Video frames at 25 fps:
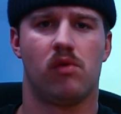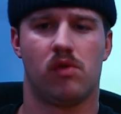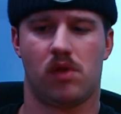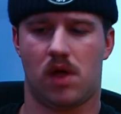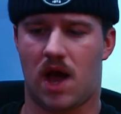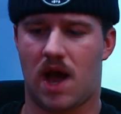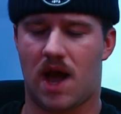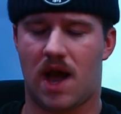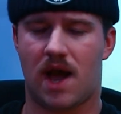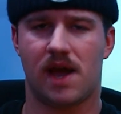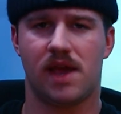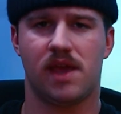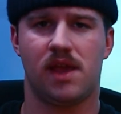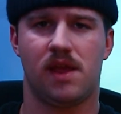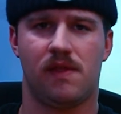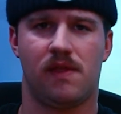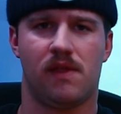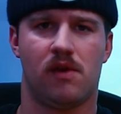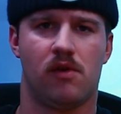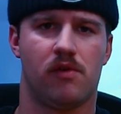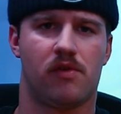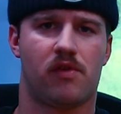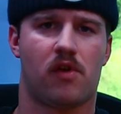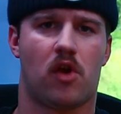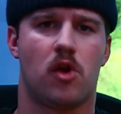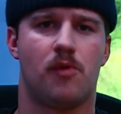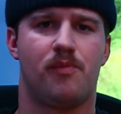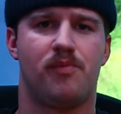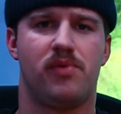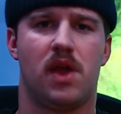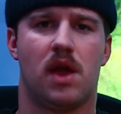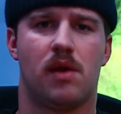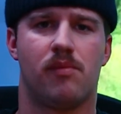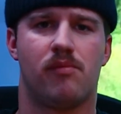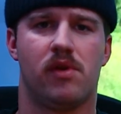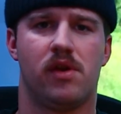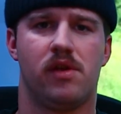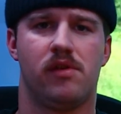high in those
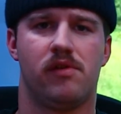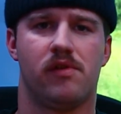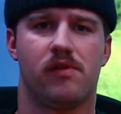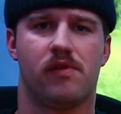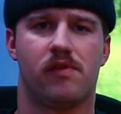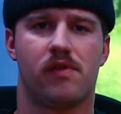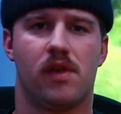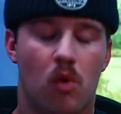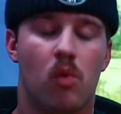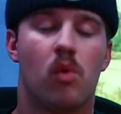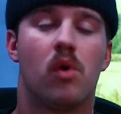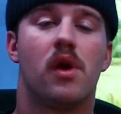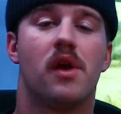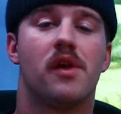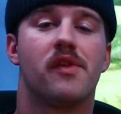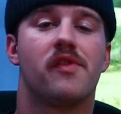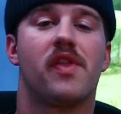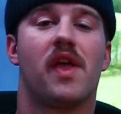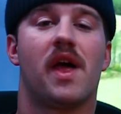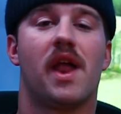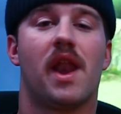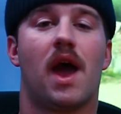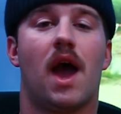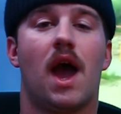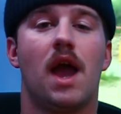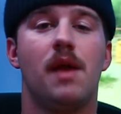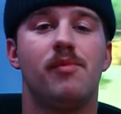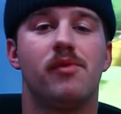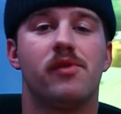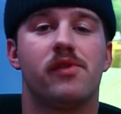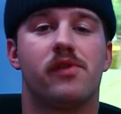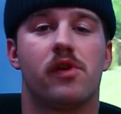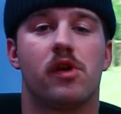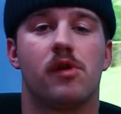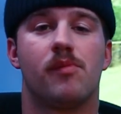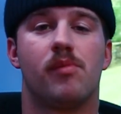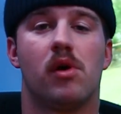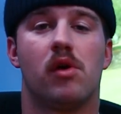RPM ranges. Whereas that hybrid
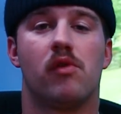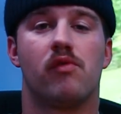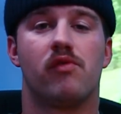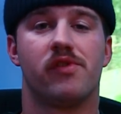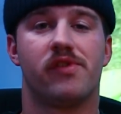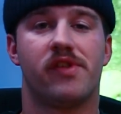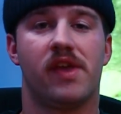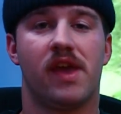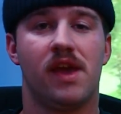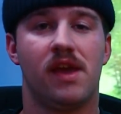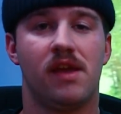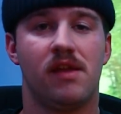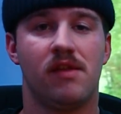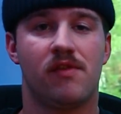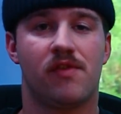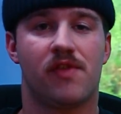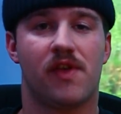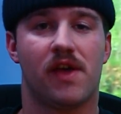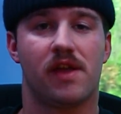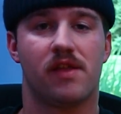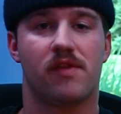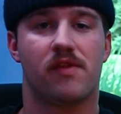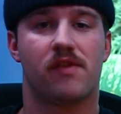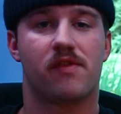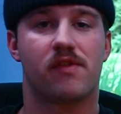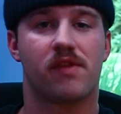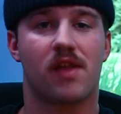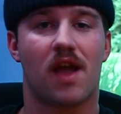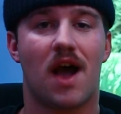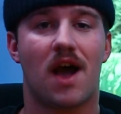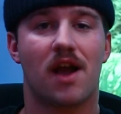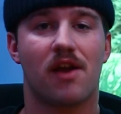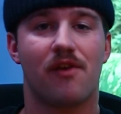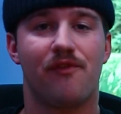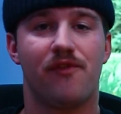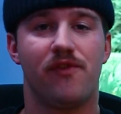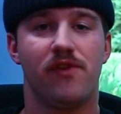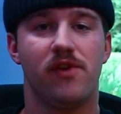turbo retains that
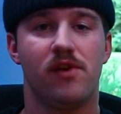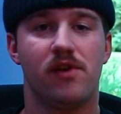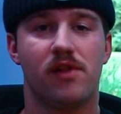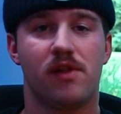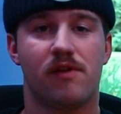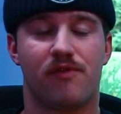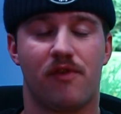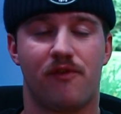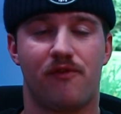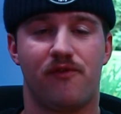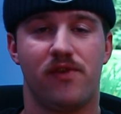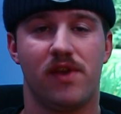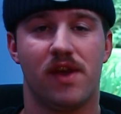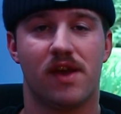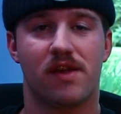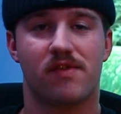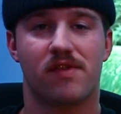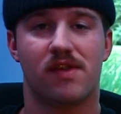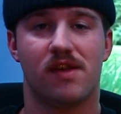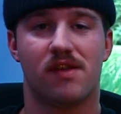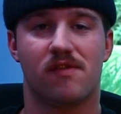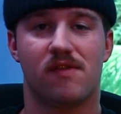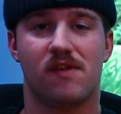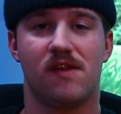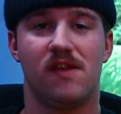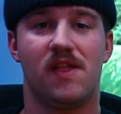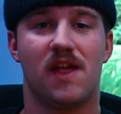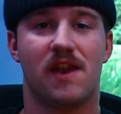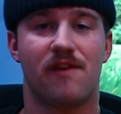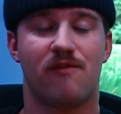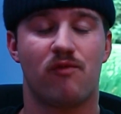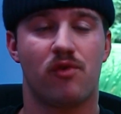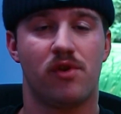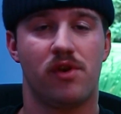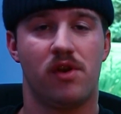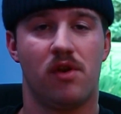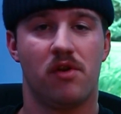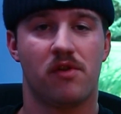stock feel of the Fiesta ST that
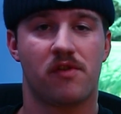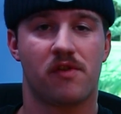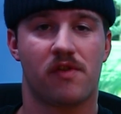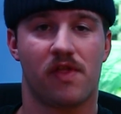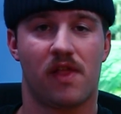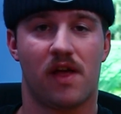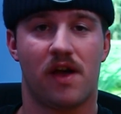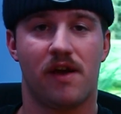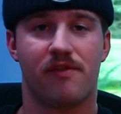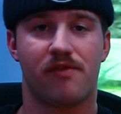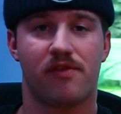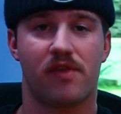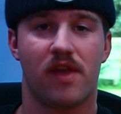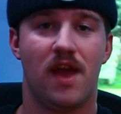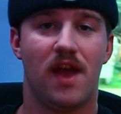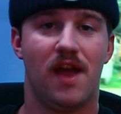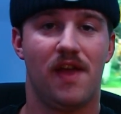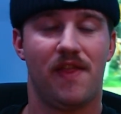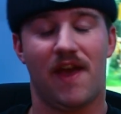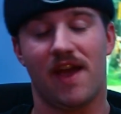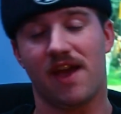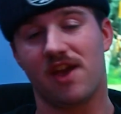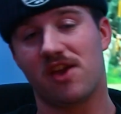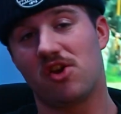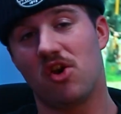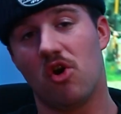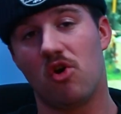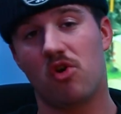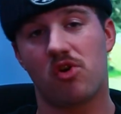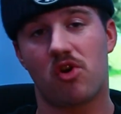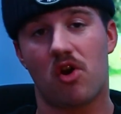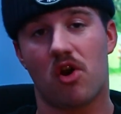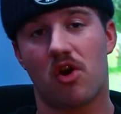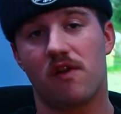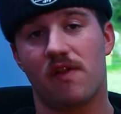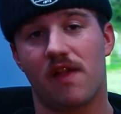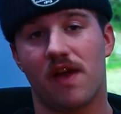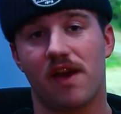everyone knows and loves, that
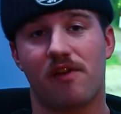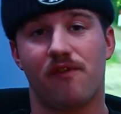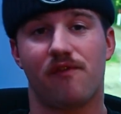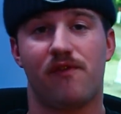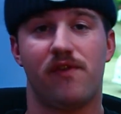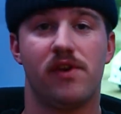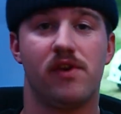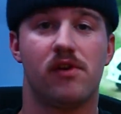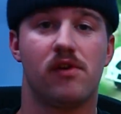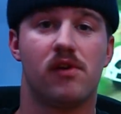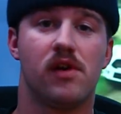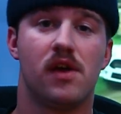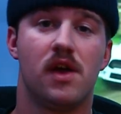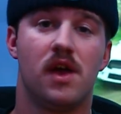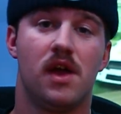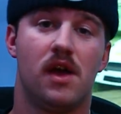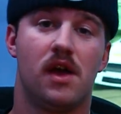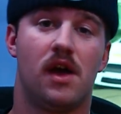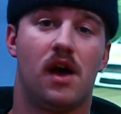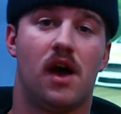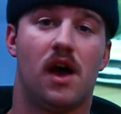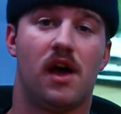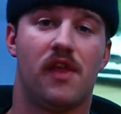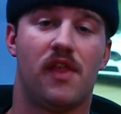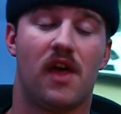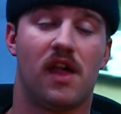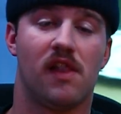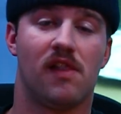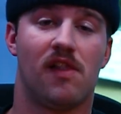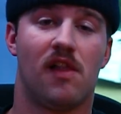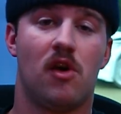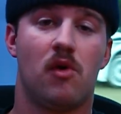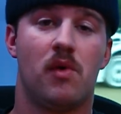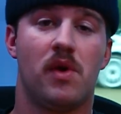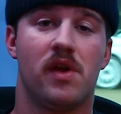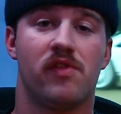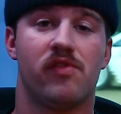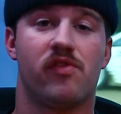go-kart-like feel, that
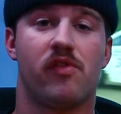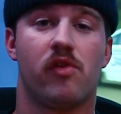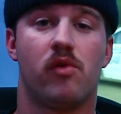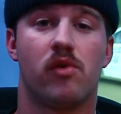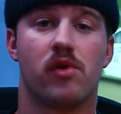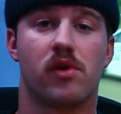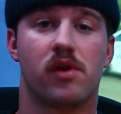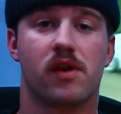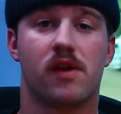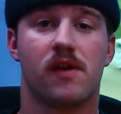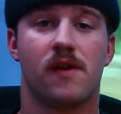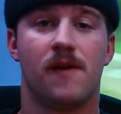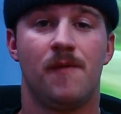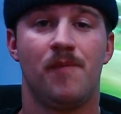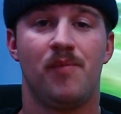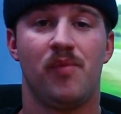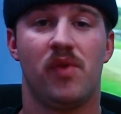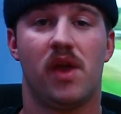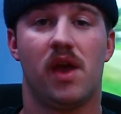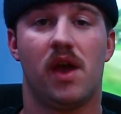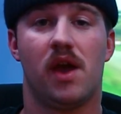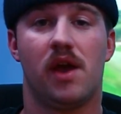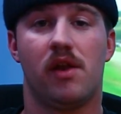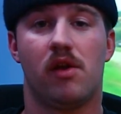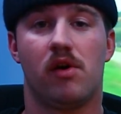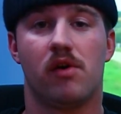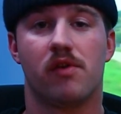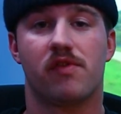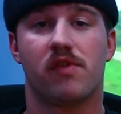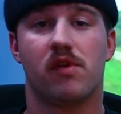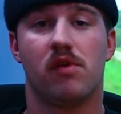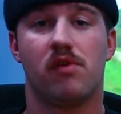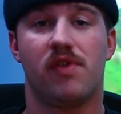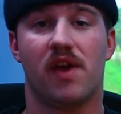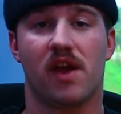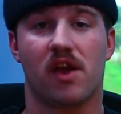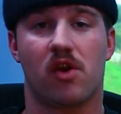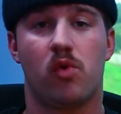low-end torque, and
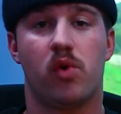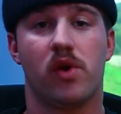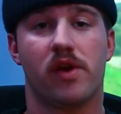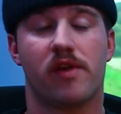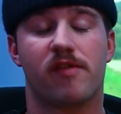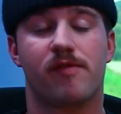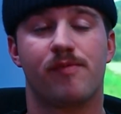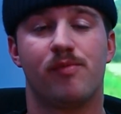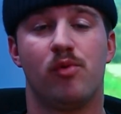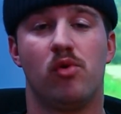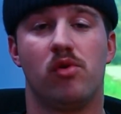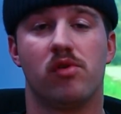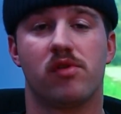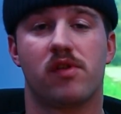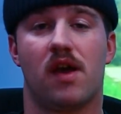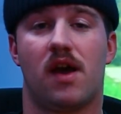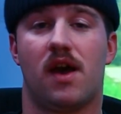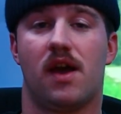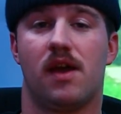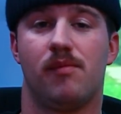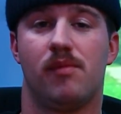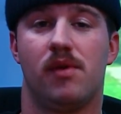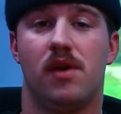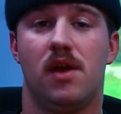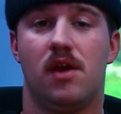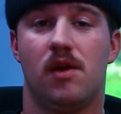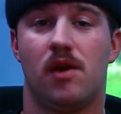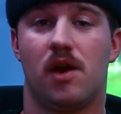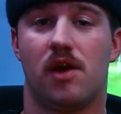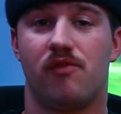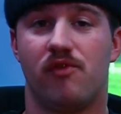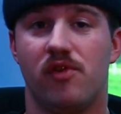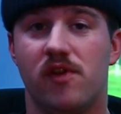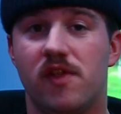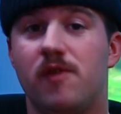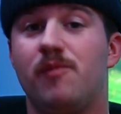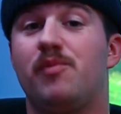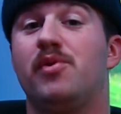also that quick spool time. It
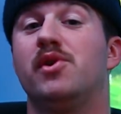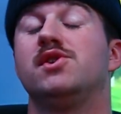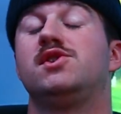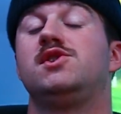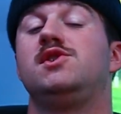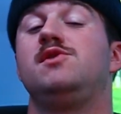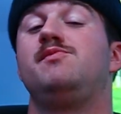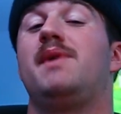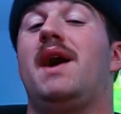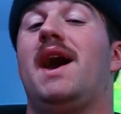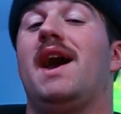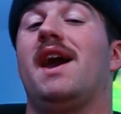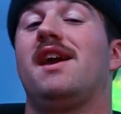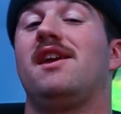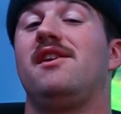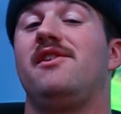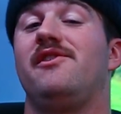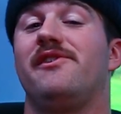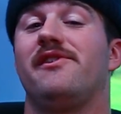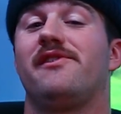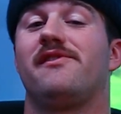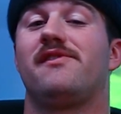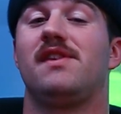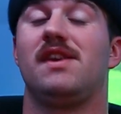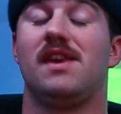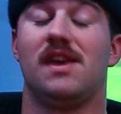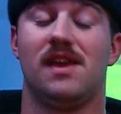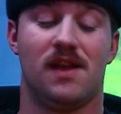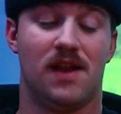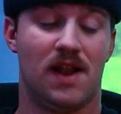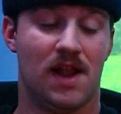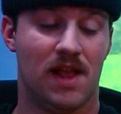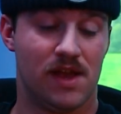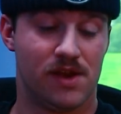really puts you back in your seat.